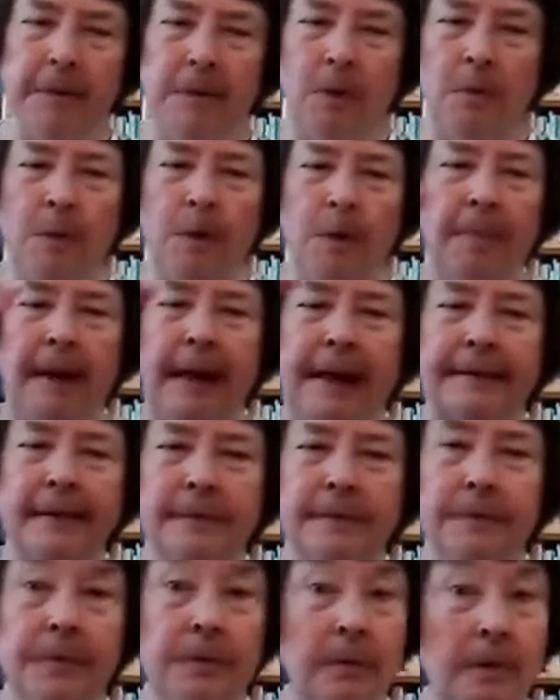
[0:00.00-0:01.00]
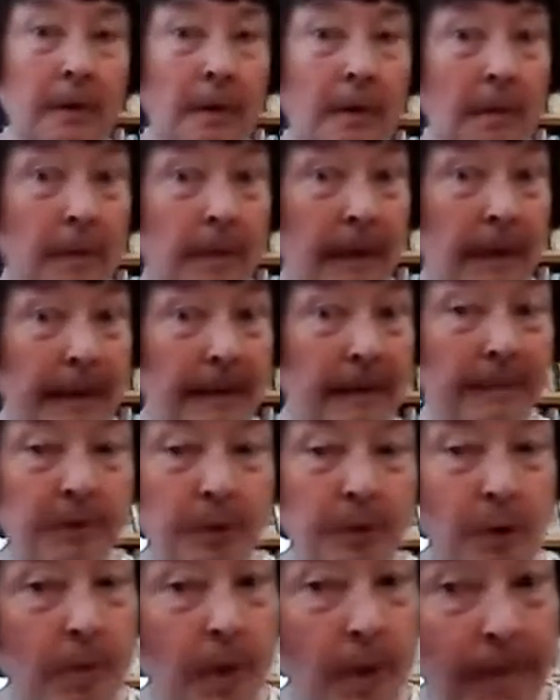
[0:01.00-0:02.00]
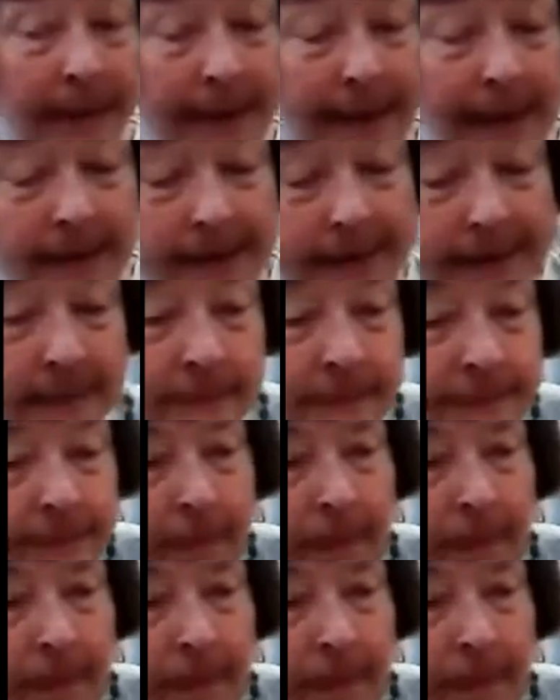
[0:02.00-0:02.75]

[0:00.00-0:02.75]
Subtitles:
no more blossoms, no more blossoms, no more beans.